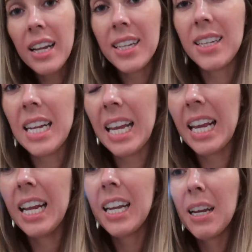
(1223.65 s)
is
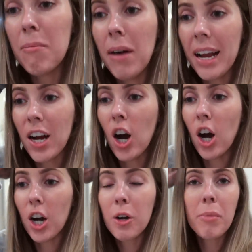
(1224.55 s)
in my car,